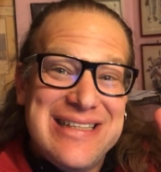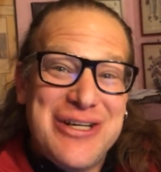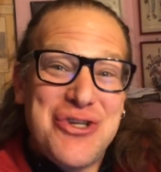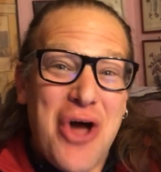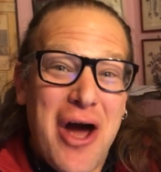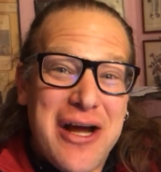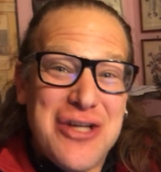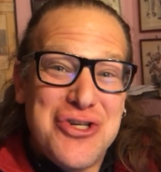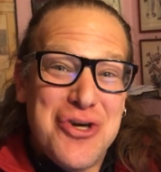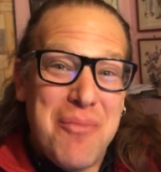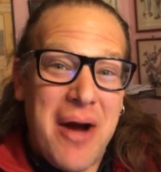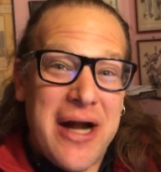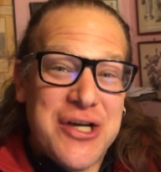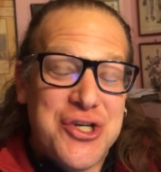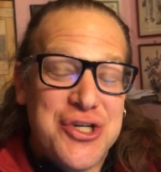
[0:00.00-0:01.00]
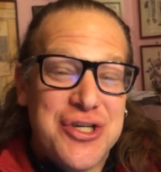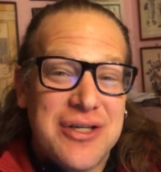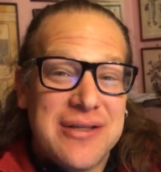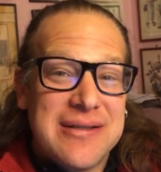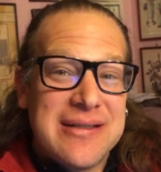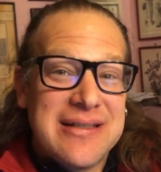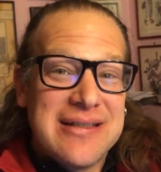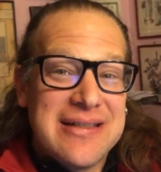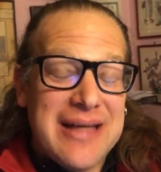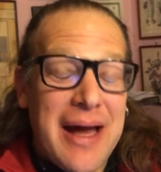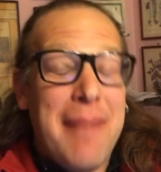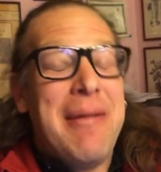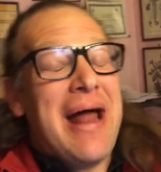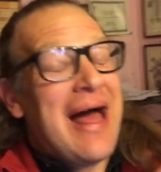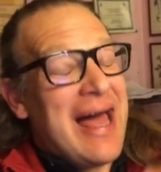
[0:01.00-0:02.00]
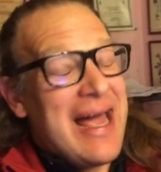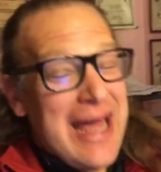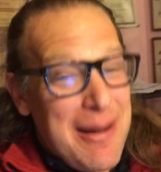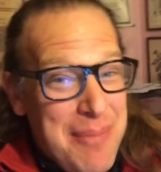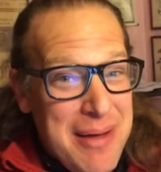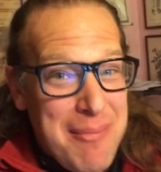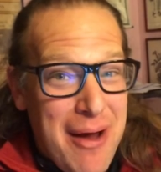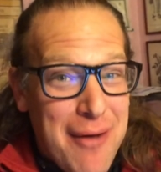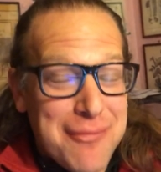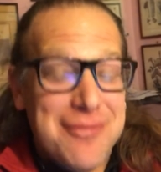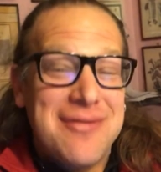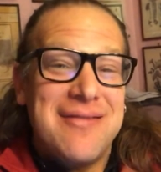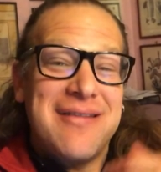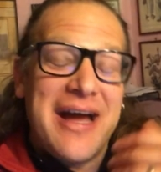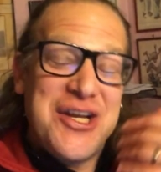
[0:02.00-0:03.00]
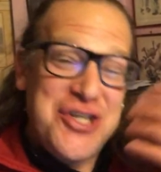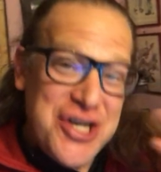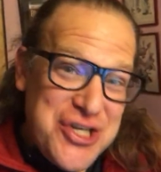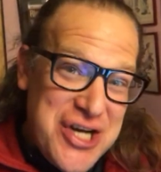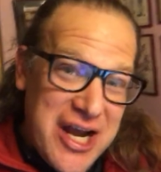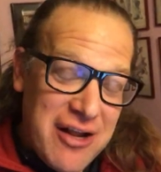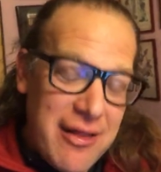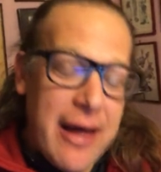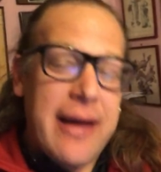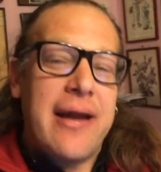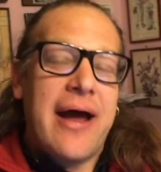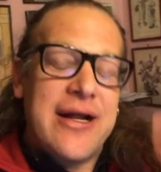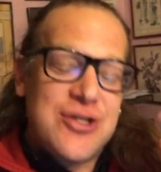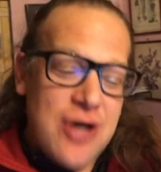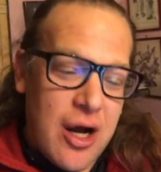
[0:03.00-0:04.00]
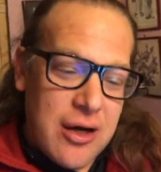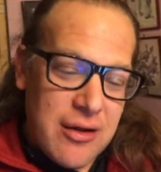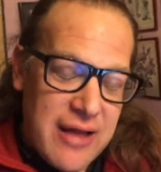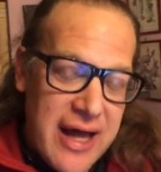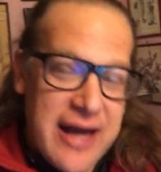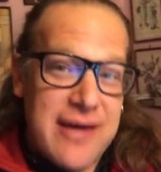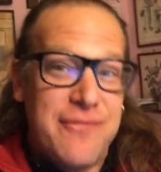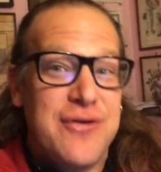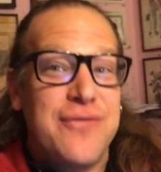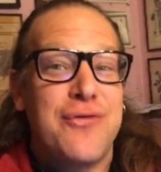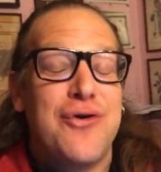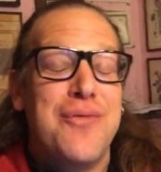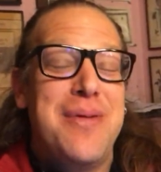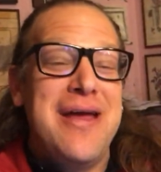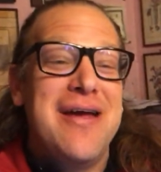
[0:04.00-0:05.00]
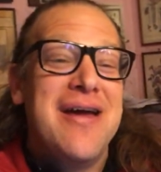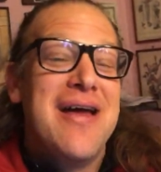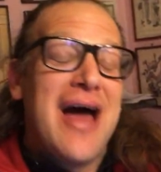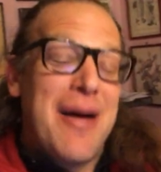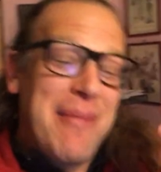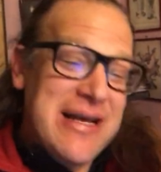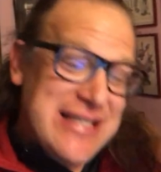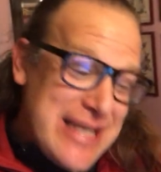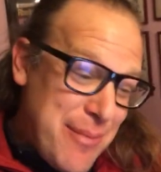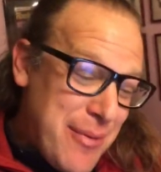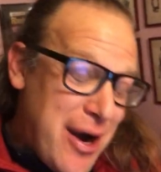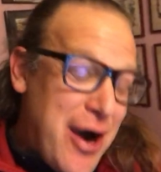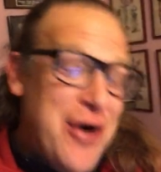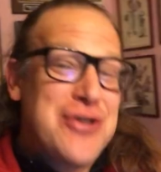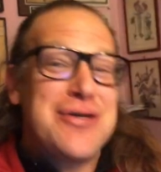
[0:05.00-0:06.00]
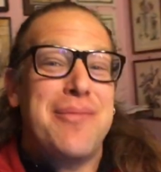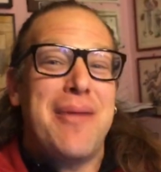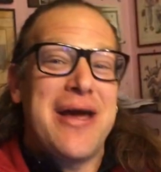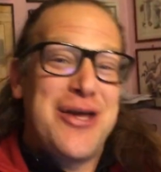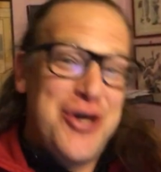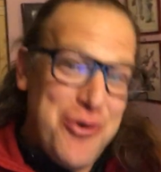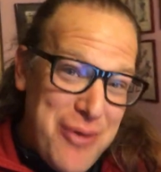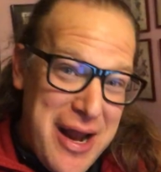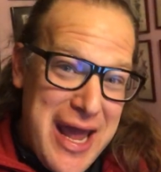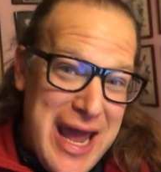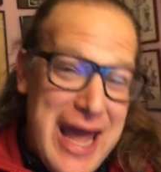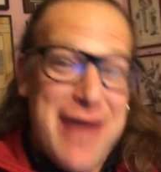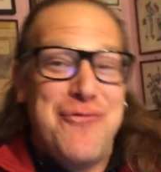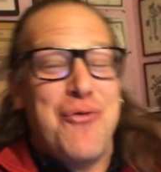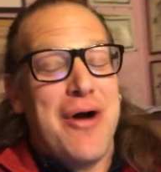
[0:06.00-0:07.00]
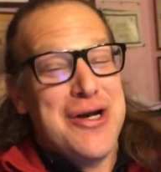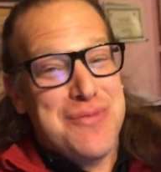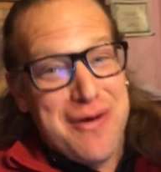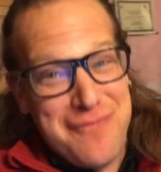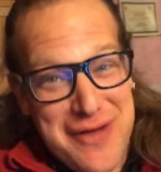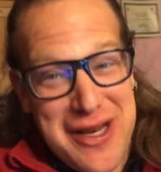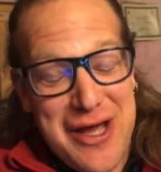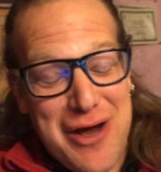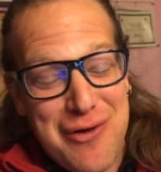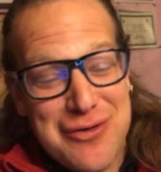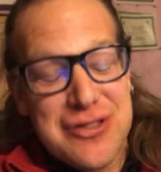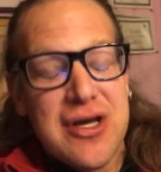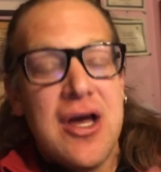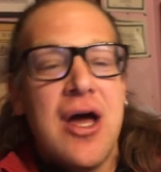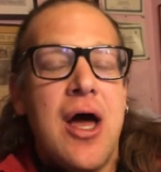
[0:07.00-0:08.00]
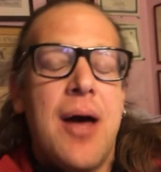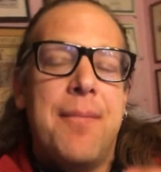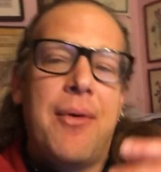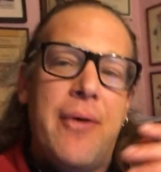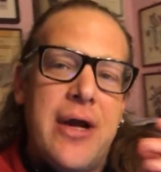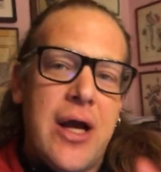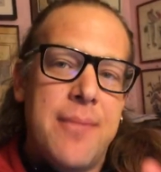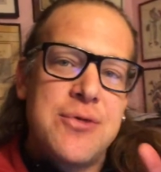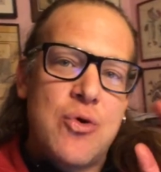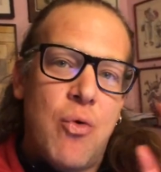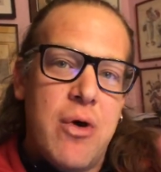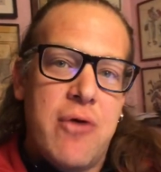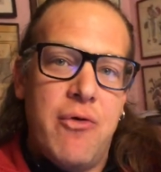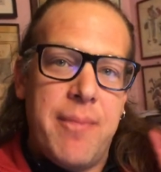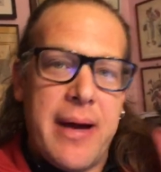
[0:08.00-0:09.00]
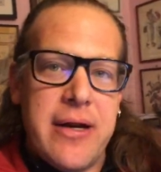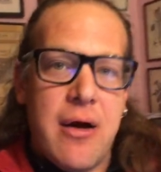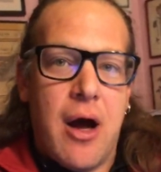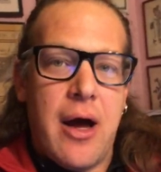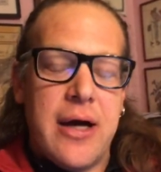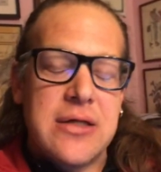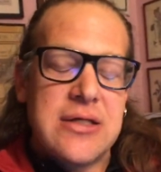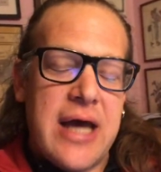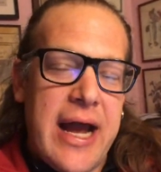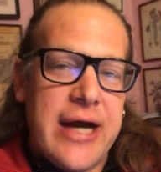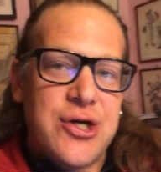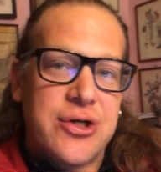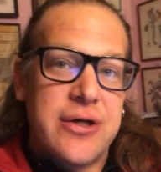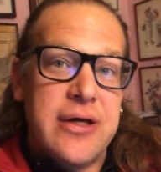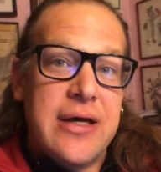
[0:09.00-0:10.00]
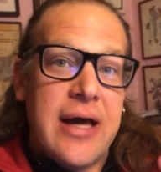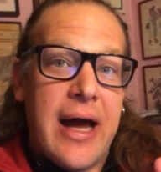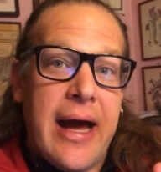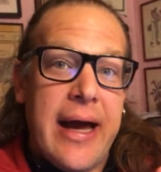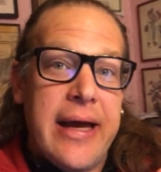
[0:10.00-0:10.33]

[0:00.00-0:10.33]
You're talking too much. I mean, I got a big mouth. I chit-chat a lot. I talk a lot. If you've heard me on my seminars, on my Q&A, if you watch my videos. But when it comes to working with my dogs, I actually